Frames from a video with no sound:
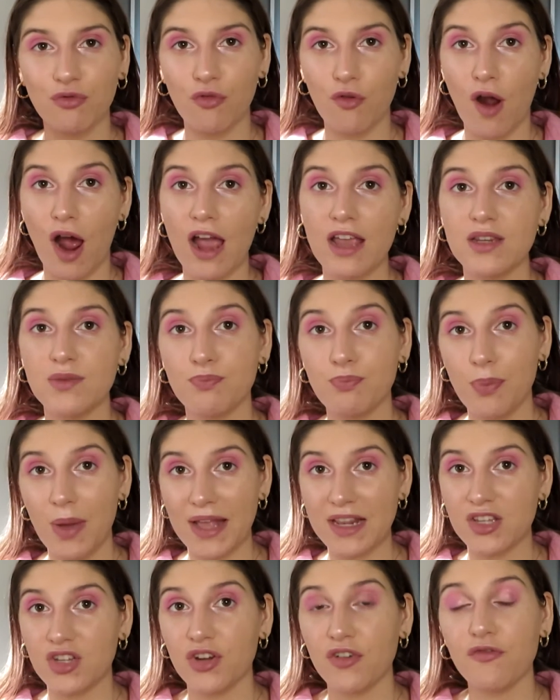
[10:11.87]
write
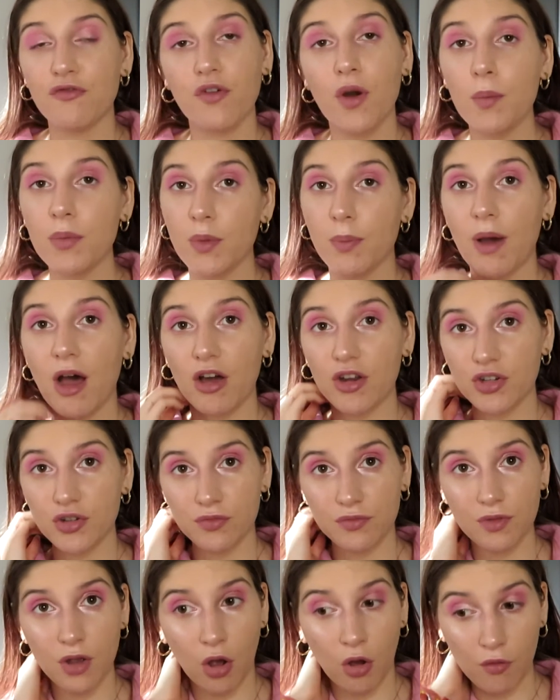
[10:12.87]
better from the
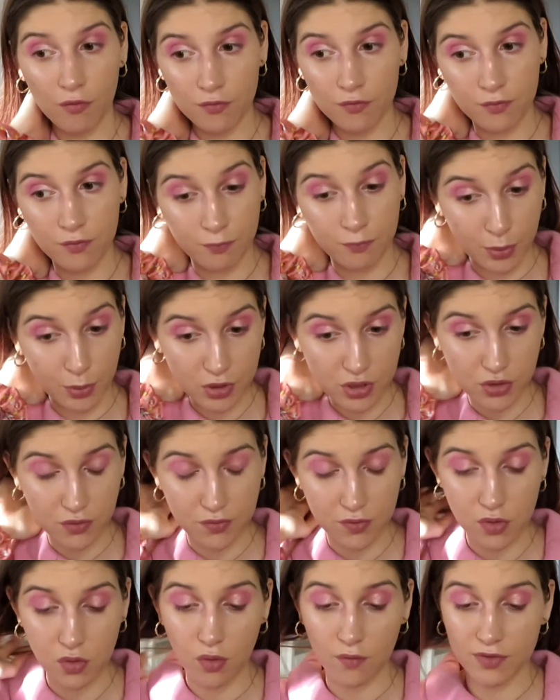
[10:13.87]
point of
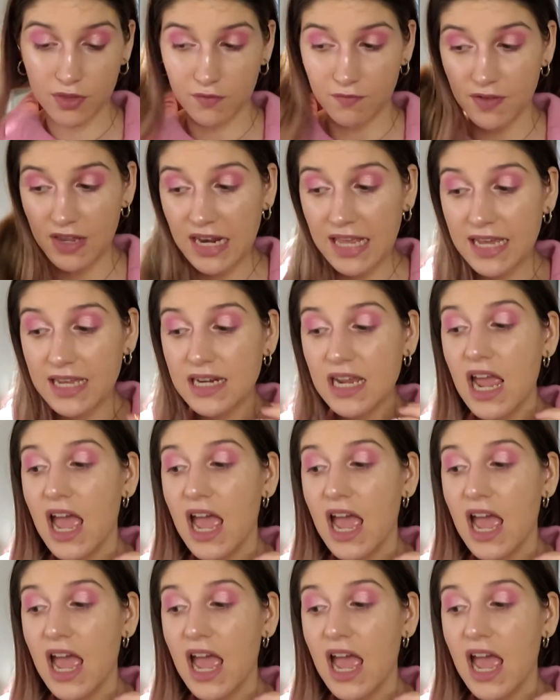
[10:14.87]
view of the villain,